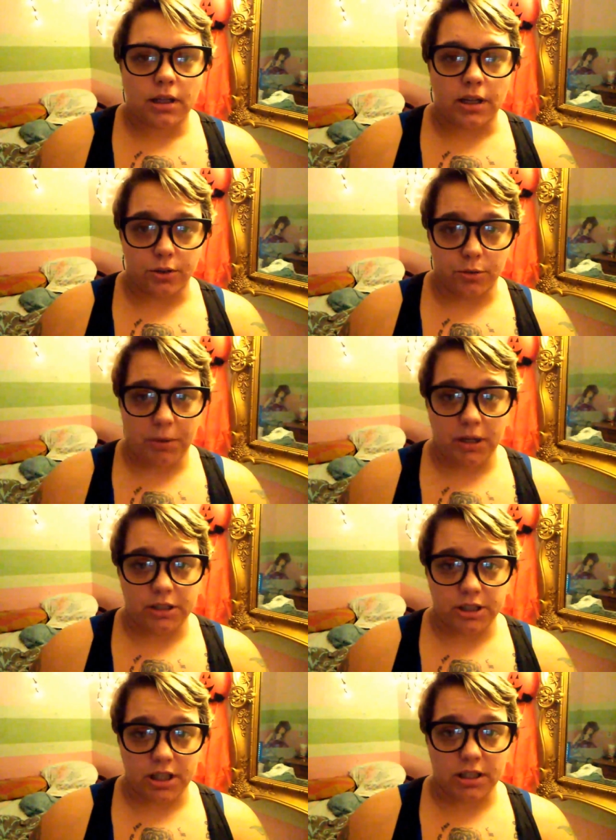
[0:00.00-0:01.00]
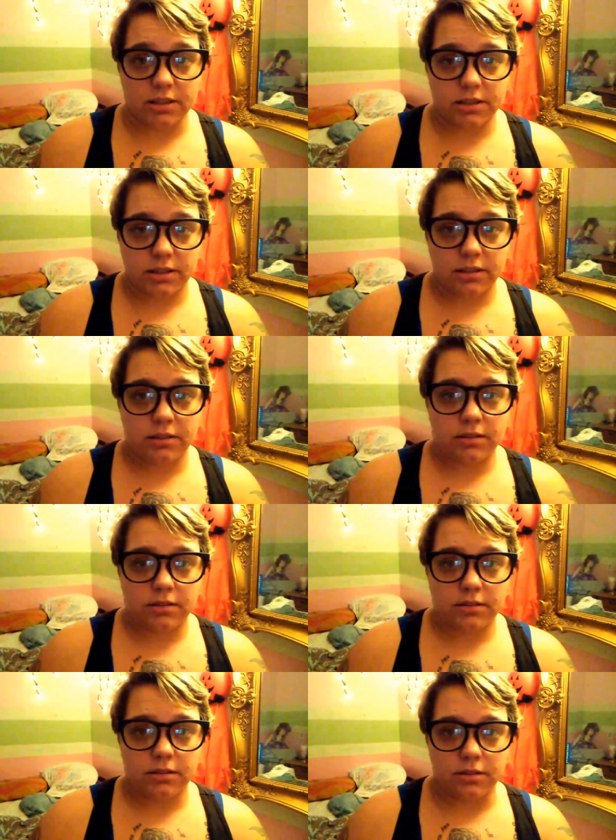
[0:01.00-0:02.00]
I do apologize.
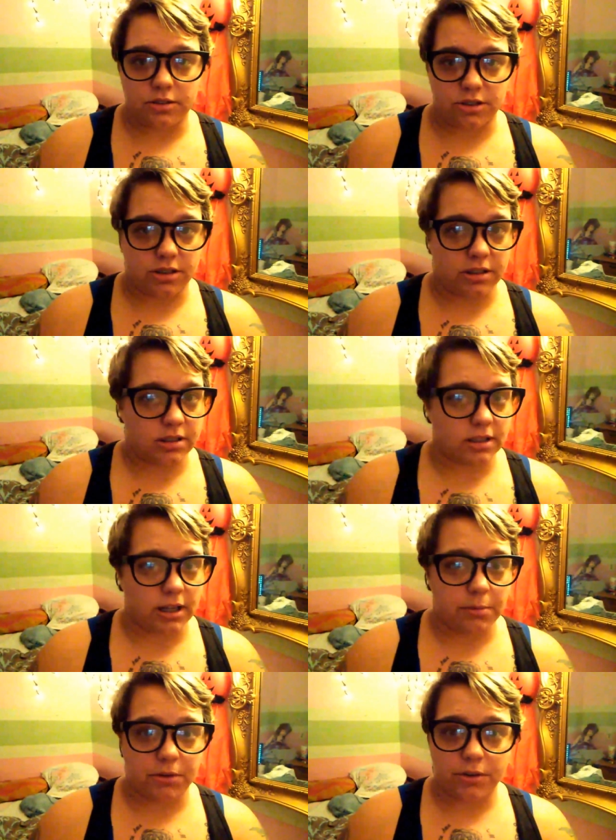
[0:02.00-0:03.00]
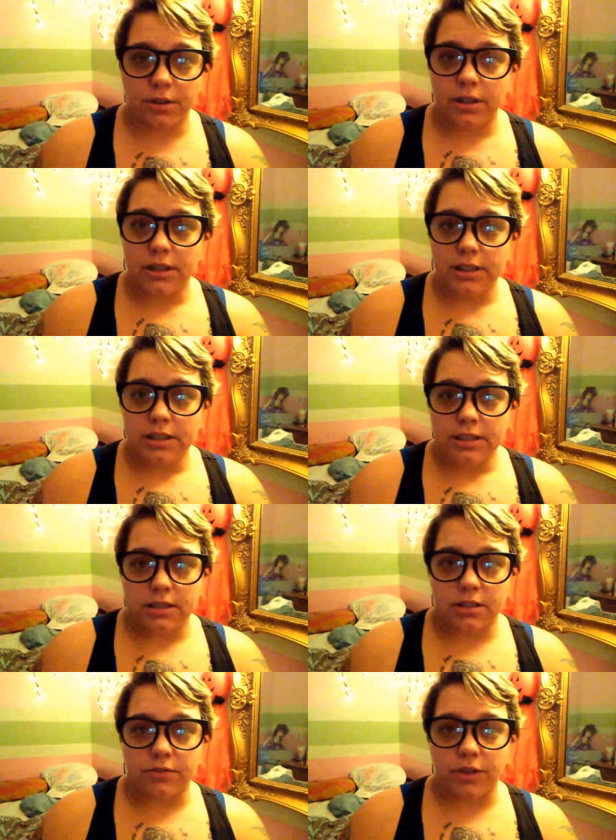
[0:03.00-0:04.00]
Just a disclaimer,
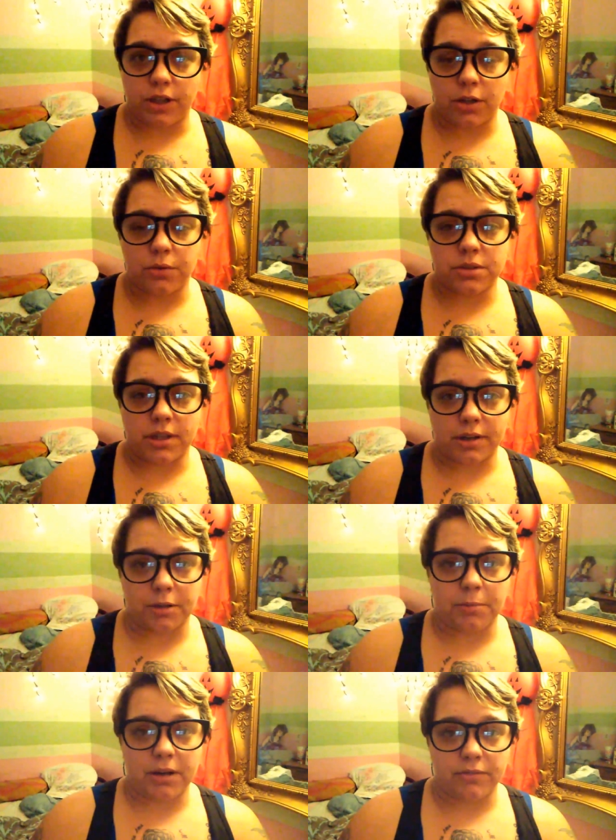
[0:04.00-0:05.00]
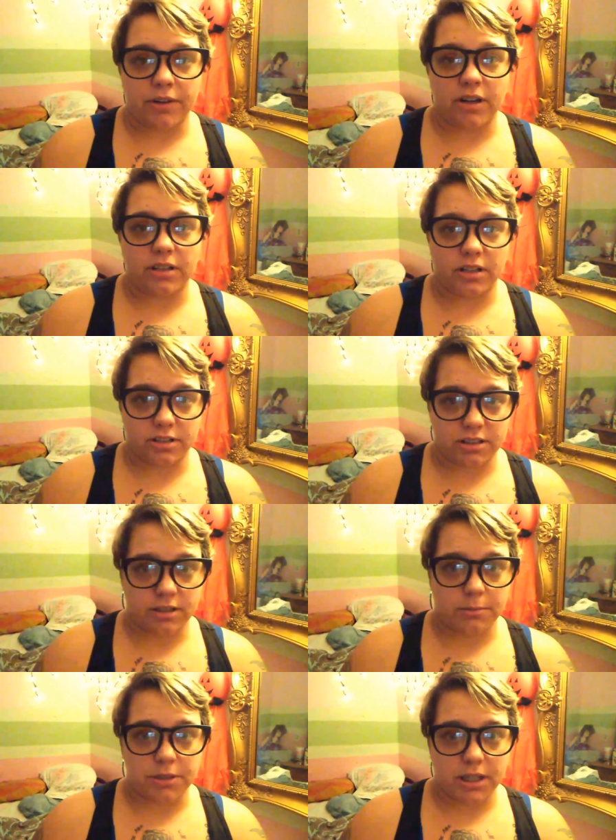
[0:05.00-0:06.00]
this video is talking about a very touchy
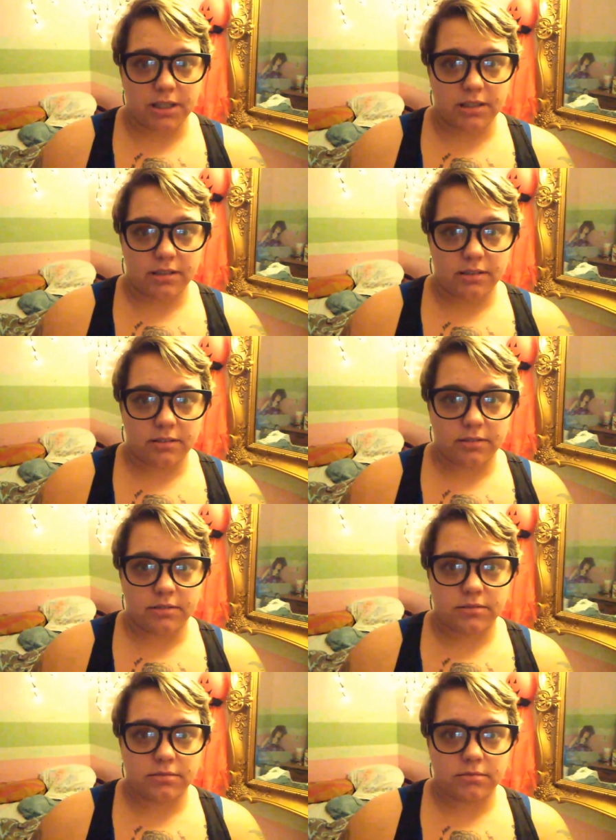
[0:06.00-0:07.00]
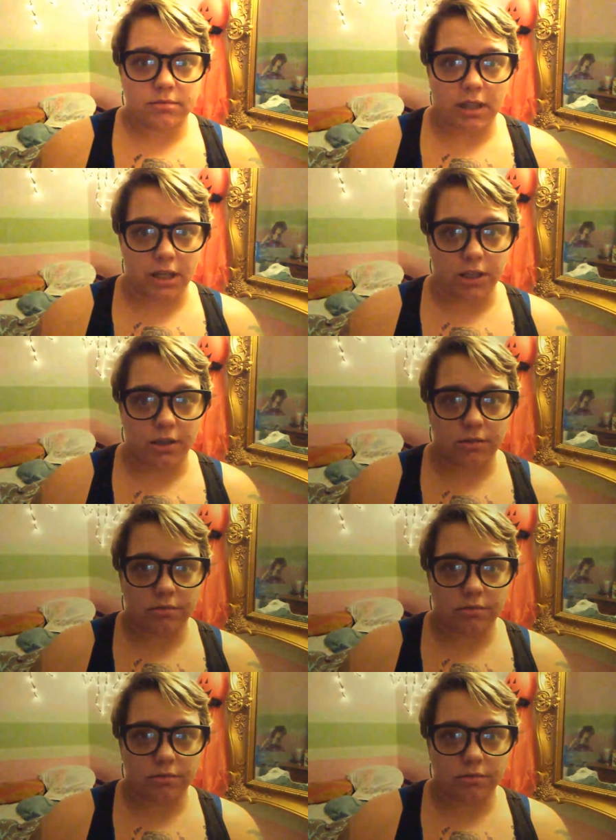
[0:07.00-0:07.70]
subject. Thank you.